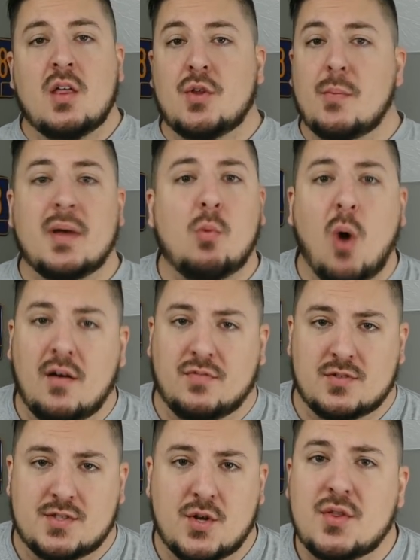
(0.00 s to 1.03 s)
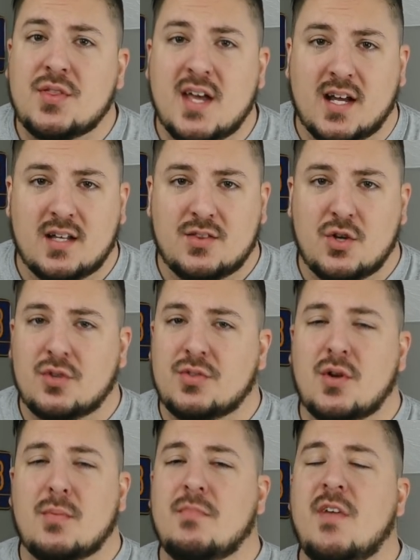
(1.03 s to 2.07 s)
They're big waffles. They're thick. They're
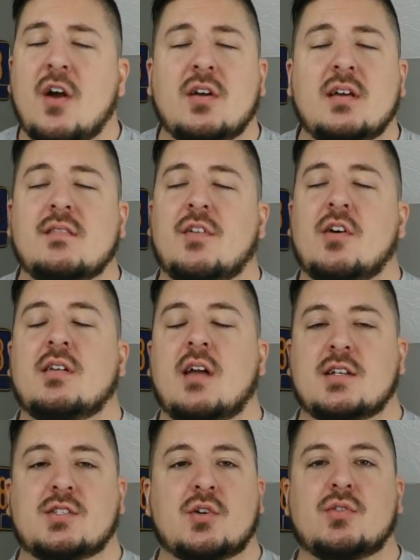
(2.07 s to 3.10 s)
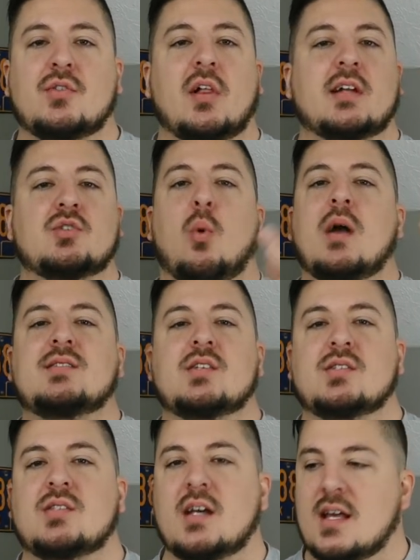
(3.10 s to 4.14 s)
they're very, very nice. They're, they're like twice
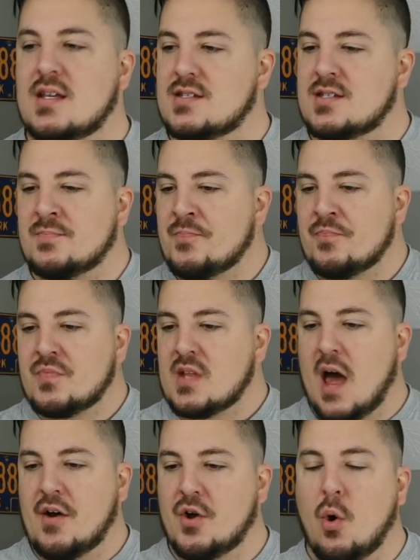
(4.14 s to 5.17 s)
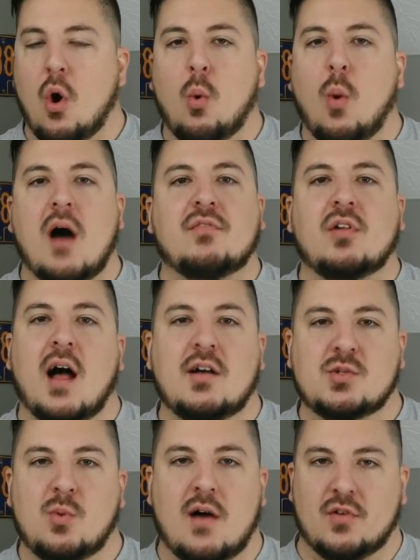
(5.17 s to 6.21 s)
as thick as, I don't know, a Waffle
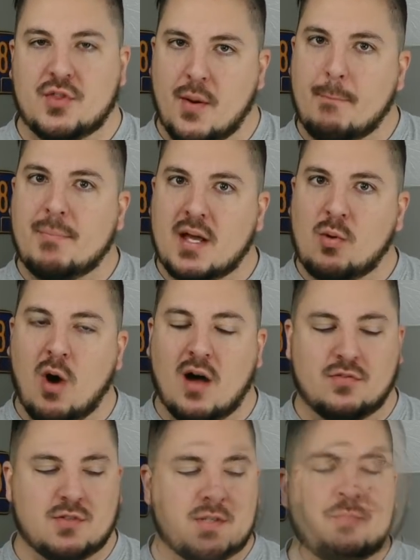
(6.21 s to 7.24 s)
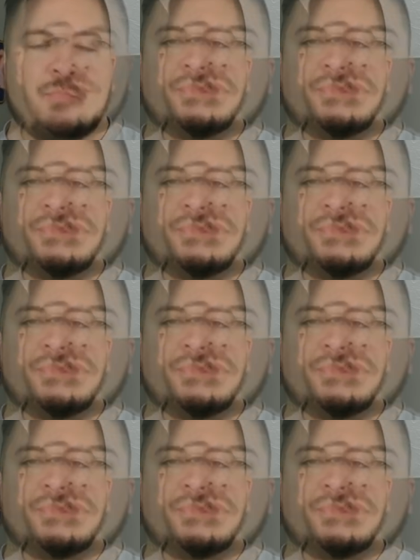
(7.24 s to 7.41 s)
House waffle. They're big waffles.